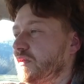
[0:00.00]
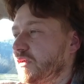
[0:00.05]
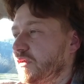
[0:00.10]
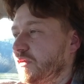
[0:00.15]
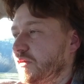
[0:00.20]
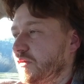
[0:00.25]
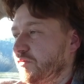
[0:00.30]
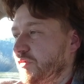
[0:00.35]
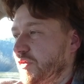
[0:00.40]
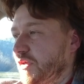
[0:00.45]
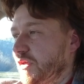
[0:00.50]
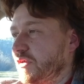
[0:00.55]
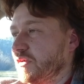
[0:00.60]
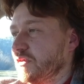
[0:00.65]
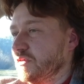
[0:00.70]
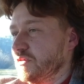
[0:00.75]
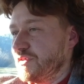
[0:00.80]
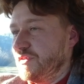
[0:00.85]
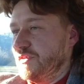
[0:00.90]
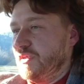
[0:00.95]
the
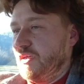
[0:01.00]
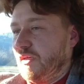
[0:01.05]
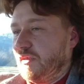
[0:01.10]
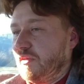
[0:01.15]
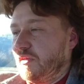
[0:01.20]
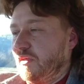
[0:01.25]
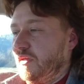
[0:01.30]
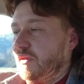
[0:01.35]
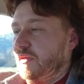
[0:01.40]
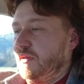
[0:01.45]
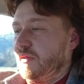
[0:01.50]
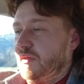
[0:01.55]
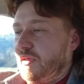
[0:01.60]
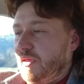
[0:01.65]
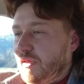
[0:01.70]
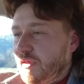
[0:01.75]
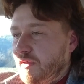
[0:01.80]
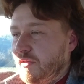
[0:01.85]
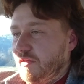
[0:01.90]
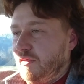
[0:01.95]
vehicles that
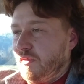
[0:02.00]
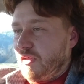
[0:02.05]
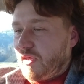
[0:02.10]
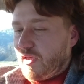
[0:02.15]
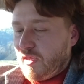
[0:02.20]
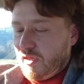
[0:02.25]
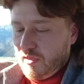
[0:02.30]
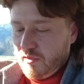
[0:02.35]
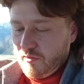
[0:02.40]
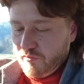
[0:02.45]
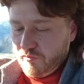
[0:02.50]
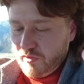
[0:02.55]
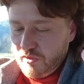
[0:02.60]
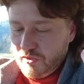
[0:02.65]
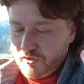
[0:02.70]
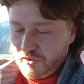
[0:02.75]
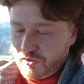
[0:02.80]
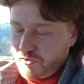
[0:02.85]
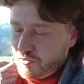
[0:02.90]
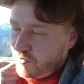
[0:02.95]
can have
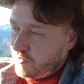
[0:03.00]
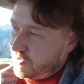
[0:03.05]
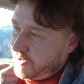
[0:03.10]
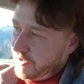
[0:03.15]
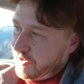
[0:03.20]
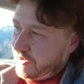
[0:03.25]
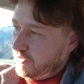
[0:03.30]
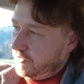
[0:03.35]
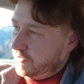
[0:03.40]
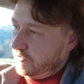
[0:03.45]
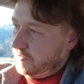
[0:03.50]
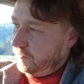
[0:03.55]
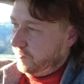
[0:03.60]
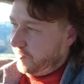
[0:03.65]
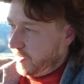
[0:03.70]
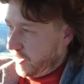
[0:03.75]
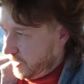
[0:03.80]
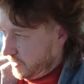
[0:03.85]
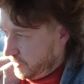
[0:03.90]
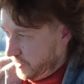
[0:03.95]

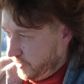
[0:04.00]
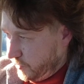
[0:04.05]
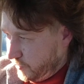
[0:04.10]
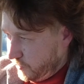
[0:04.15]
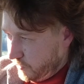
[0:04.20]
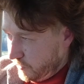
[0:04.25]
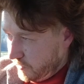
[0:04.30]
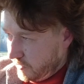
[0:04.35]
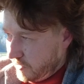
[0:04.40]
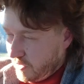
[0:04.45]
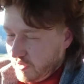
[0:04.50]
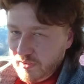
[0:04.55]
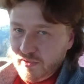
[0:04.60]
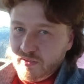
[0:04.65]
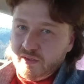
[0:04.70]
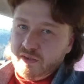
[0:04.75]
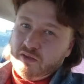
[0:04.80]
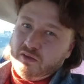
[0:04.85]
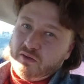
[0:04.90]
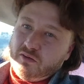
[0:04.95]
historical value.
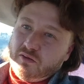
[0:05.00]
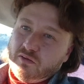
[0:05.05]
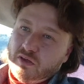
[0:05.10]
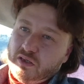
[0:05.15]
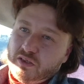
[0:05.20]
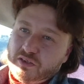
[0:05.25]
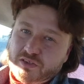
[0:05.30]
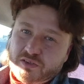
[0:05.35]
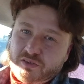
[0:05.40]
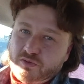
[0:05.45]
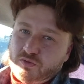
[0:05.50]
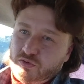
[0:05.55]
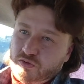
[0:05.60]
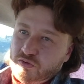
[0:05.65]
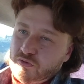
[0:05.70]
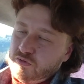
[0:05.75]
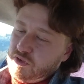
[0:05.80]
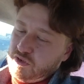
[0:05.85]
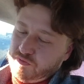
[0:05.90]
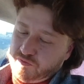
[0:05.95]
It's
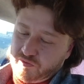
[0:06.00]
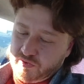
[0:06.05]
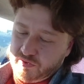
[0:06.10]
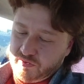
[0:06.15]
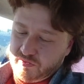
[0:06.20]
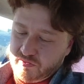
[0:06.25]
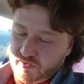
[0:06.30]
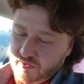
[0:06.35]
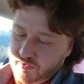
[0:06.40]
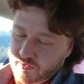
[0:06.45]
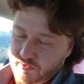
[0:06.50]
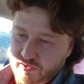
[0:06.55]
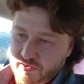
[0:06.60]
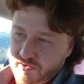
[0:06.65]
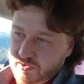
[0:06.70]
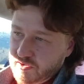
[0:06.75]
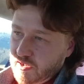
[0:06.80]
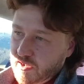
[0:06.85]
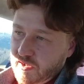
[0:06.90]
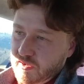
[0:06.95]
two different
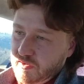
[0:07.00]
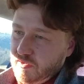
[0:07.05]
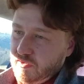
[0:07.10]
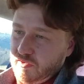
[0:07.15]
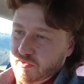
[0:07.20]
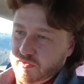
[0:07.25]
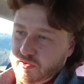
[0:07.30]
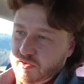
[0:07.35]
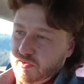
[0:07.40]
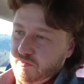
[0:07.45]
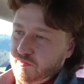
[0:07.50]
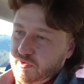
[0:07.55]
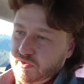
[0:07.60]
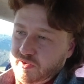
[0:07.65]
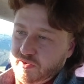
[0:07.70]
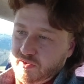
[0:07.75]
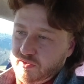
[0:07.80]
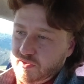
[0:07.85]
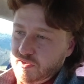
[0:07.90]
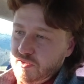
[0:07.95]
things,
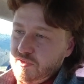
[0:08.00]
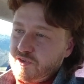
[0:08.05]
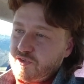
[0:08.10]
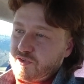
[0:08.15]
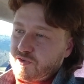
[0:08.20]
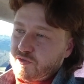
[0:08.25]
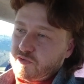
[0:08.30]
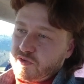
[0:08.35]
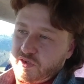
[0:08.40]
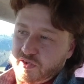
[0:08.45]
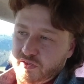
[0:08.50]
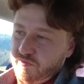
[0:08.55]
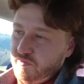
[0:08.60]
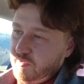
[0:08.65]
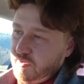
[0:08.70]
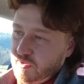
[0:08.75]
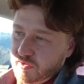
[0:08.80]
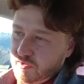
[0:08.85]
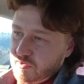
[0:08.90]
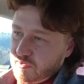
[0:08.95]
having a
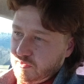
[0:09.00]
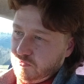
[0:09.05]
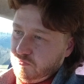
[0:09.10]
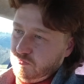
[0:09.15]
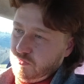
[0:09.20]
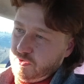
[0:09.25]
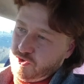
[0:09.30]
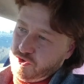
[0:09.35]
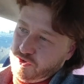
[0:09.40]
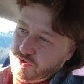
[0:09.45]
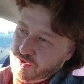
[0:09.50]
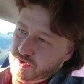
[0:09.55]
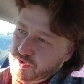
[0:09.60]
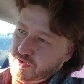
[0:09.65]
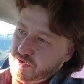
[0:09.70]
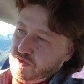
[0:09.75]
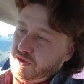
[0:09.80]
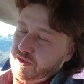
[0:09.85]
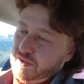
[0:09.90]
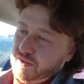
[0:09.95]
historic vehicle, which
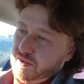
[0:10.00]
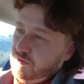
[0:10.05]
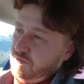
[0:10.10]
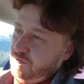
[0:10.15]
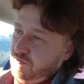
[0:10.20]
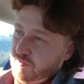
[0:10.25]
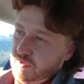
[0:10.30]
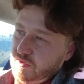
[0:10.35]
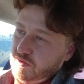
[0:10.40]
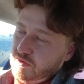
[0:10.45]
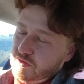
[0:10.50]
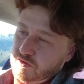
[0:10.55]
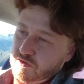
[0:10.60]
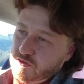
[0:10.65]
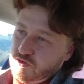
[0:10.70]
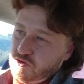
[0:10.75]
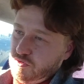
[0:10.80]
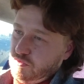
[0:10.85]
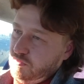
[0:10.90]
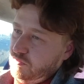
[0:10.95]
is like a
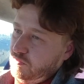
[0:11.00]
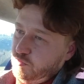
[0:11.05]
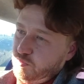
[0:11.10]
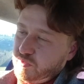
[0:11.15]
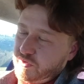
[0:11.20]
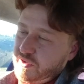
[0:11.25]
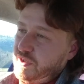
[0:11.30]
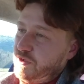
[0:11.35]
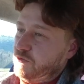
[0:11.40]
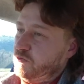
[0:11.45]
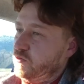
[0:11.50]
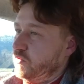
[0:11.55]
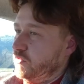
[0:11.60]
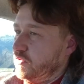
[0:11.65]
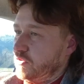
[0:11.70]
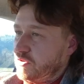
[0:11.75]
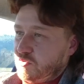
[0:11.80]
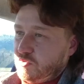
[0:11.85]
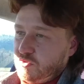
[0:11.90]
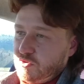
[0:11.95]
vintage and
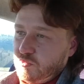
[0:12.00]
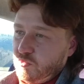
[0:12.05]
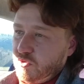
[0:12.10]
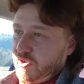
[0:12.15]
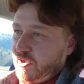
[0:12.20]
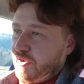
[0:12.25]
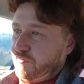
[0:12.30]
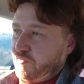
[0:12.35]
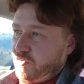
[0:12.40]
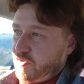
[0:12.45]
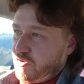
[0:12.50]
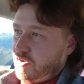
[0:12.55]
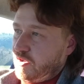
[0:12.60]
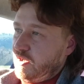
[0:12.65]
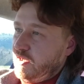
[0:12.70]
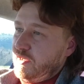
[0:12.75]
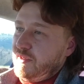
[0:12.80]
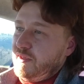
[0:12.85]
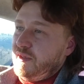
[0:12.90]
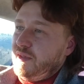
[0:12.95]
pre-war or
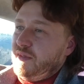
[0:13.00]
whatever.